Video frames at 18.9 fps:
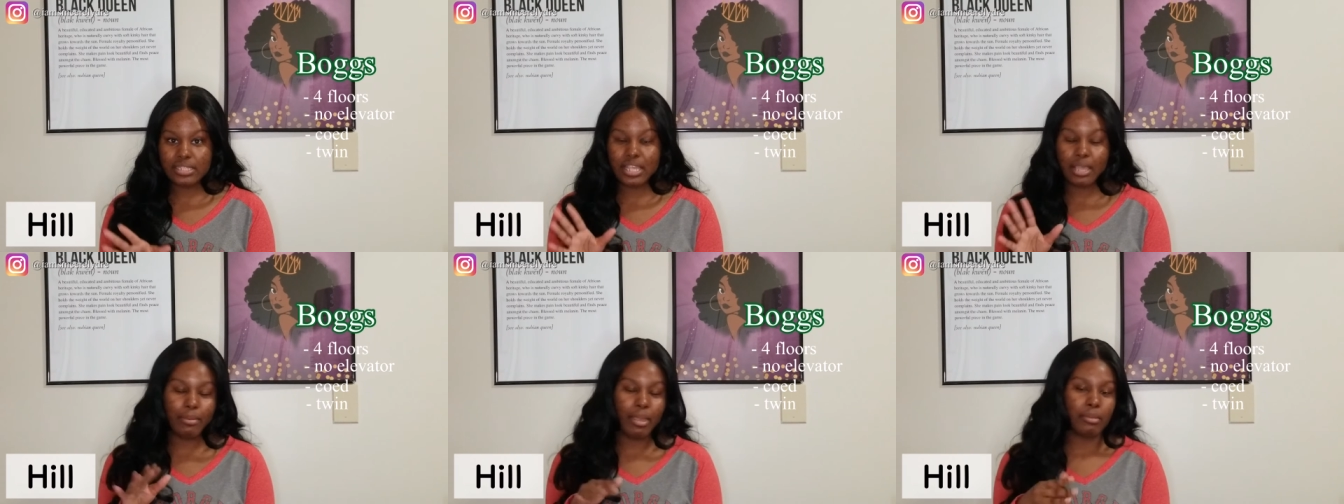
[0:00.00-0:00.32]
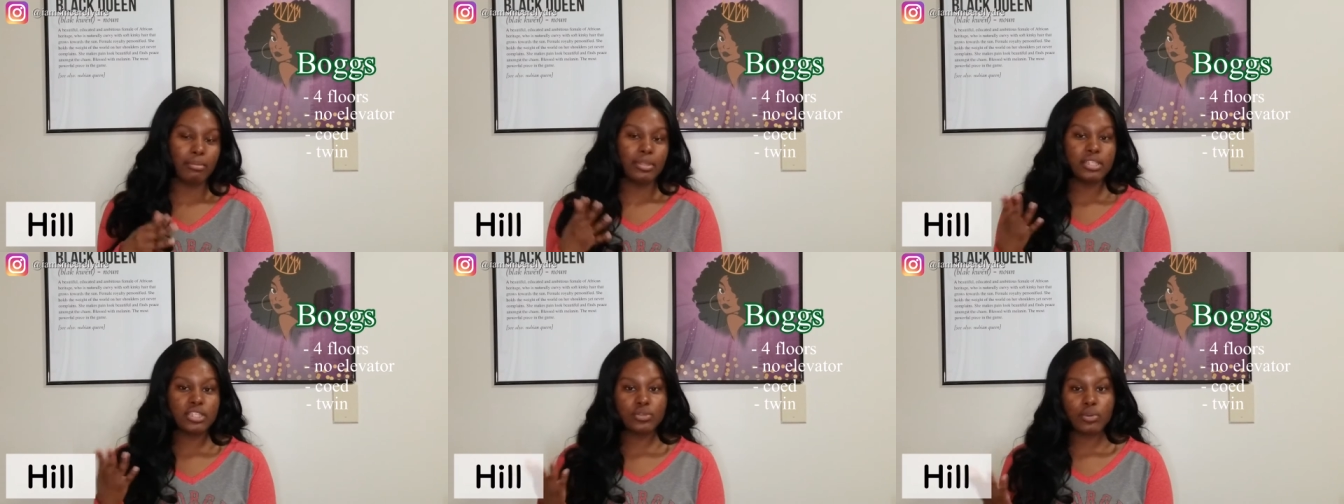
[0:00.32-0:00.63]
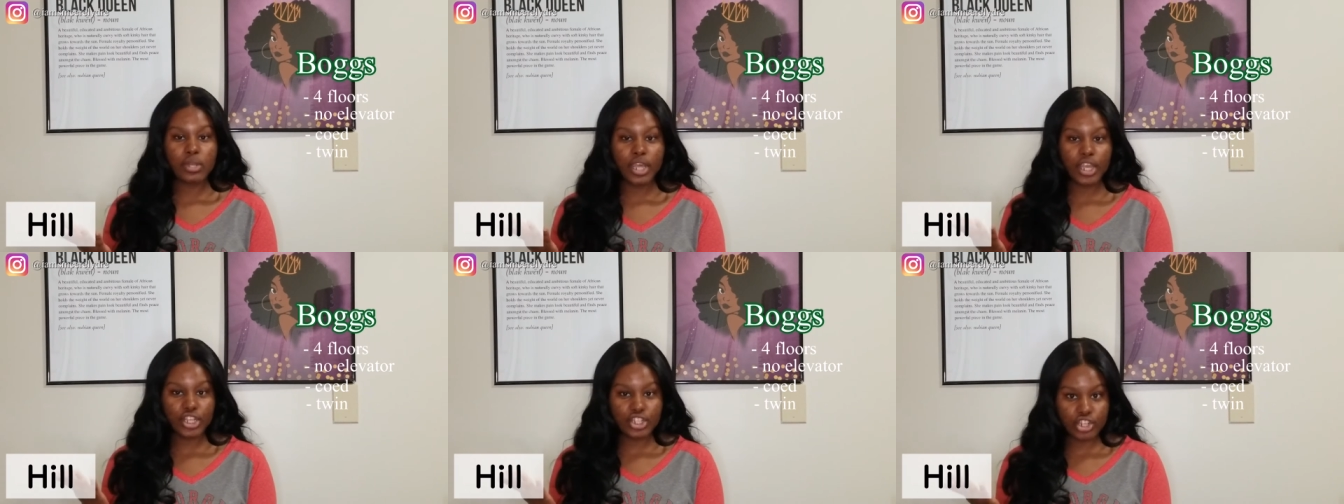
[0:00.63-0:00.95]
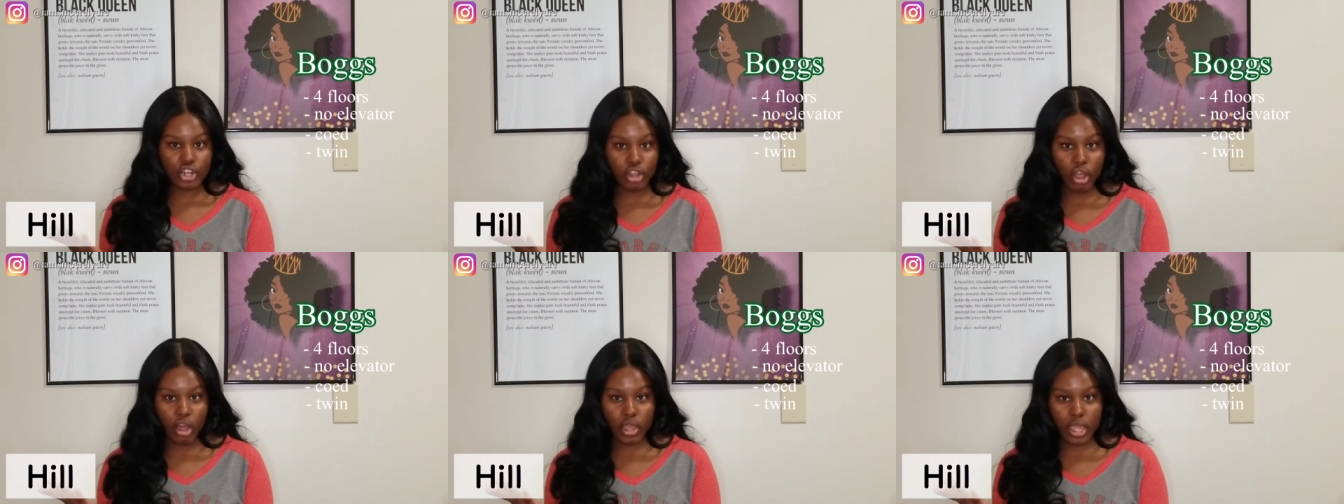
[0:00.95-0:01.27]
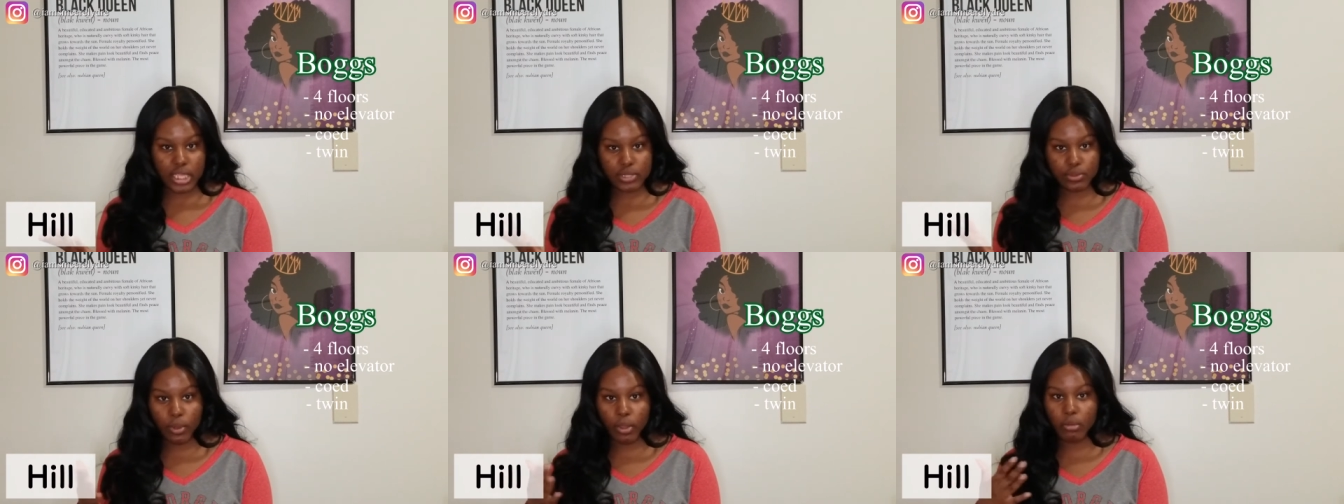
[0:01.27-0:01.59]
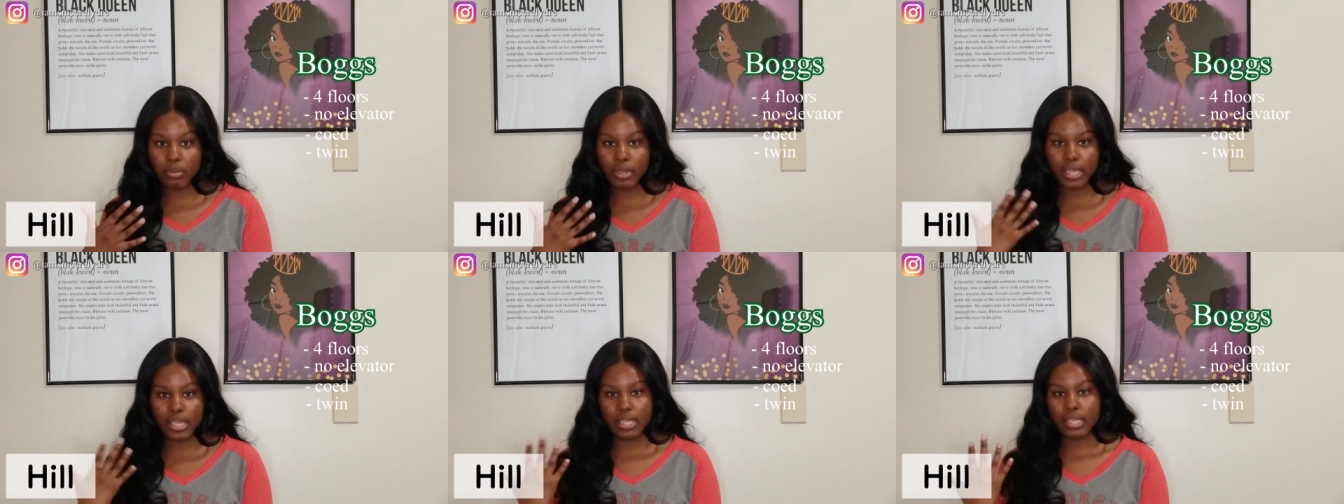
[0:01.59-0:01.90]
They may be twin extra long as well,
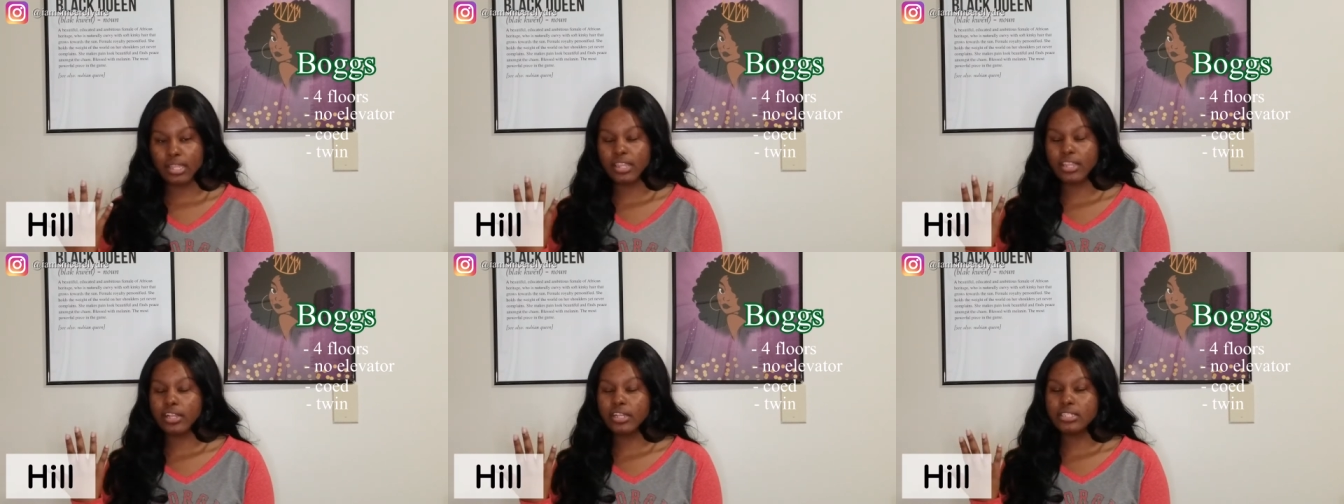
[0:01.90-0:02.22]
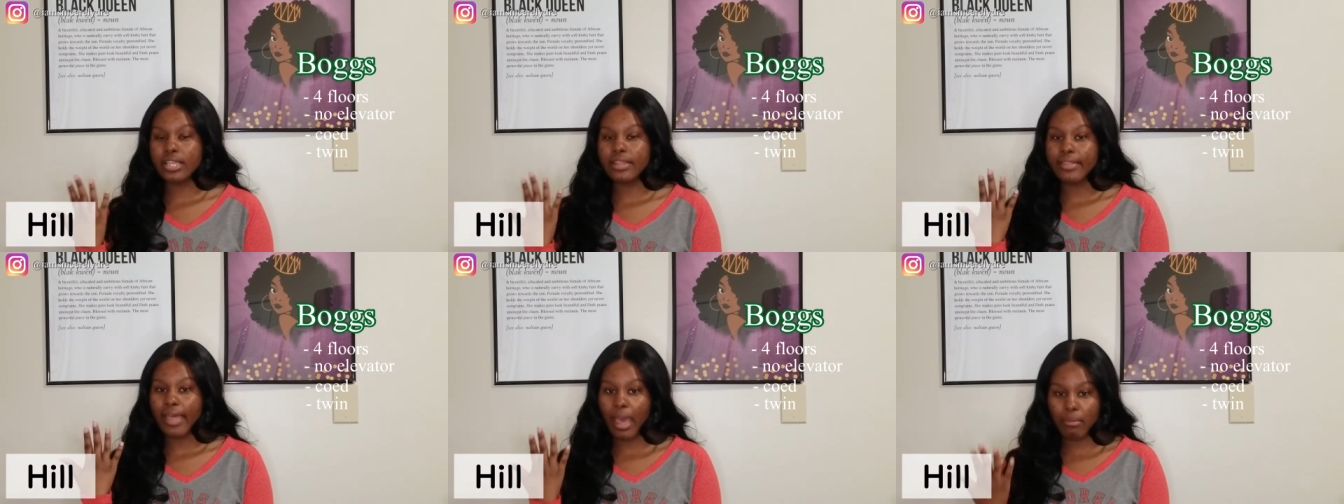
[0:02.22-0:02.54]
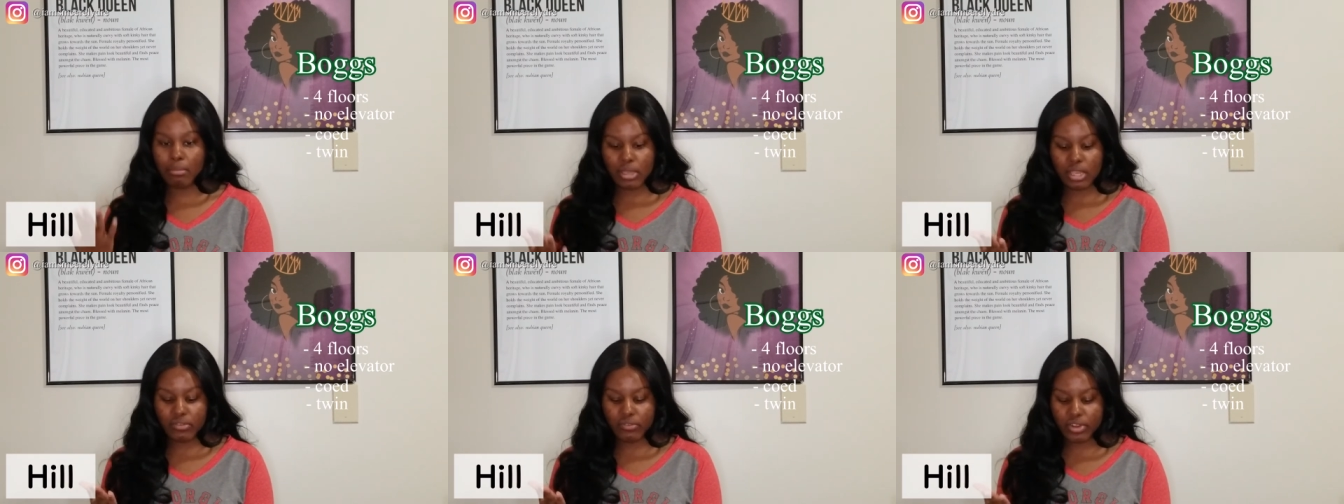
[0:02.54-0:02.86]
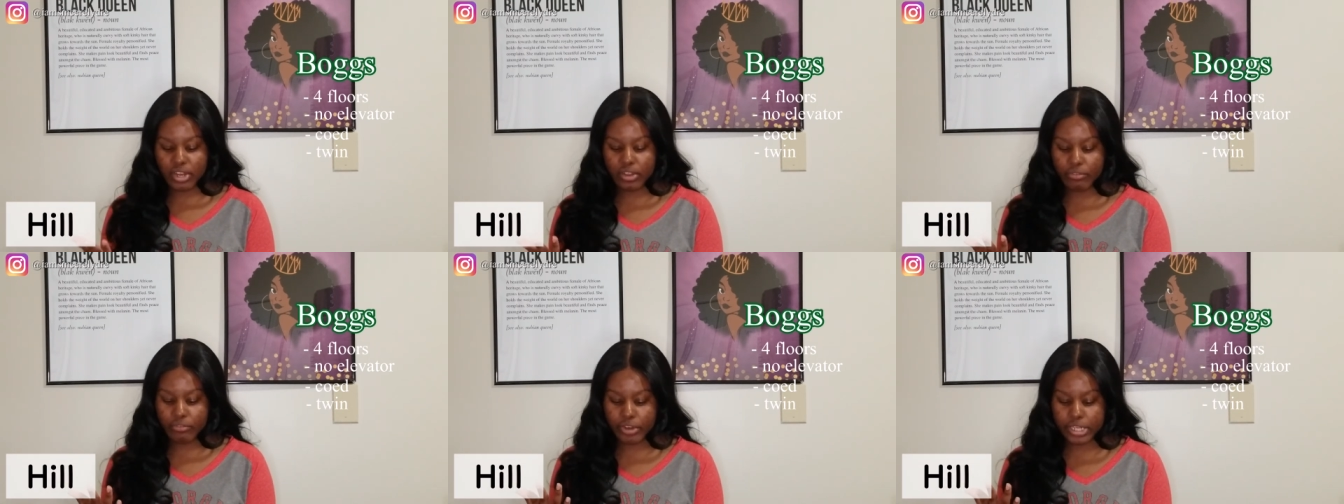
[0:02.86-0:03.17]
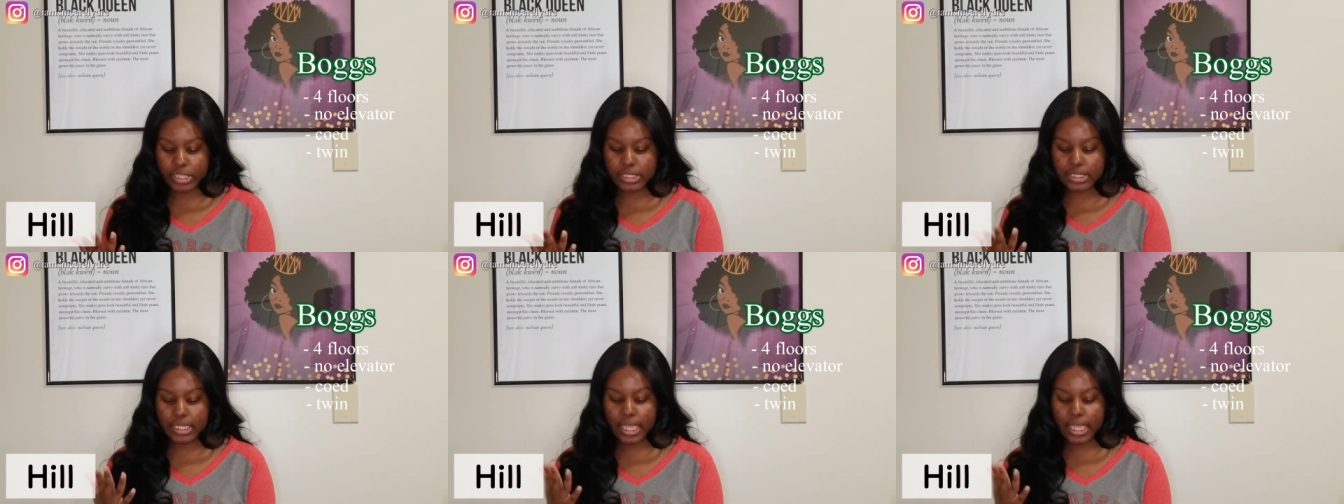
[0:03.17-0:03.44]
but there isn't that big of a difference.